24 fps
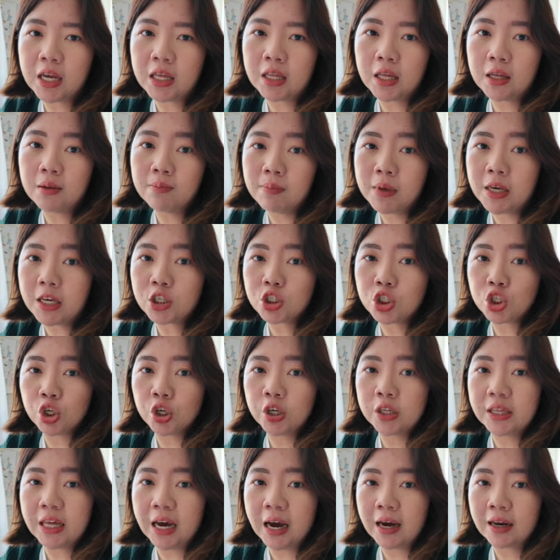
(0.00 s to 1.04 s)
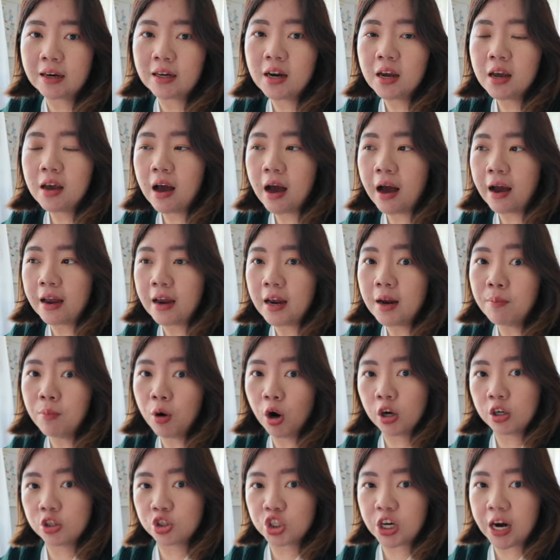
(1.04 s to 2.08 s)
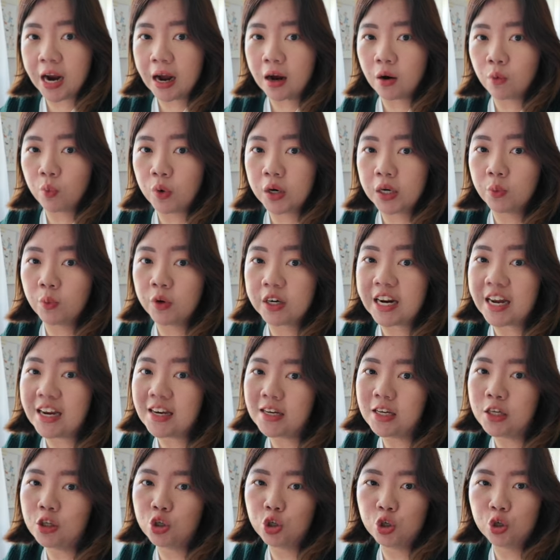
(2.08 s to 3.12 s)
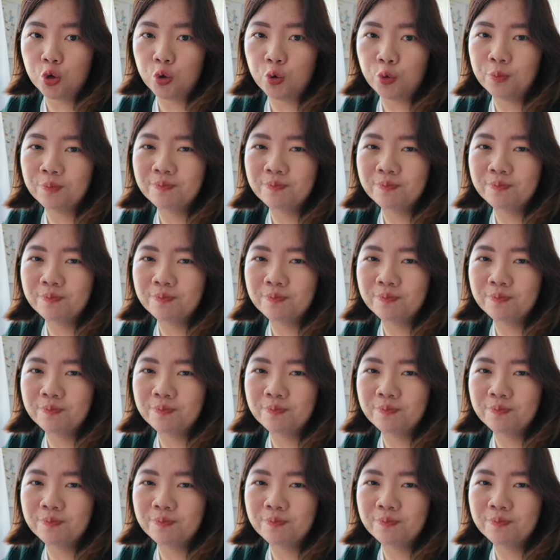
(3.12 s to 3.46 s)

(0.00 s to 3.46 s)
in and make sure that I am on track with what I need to do.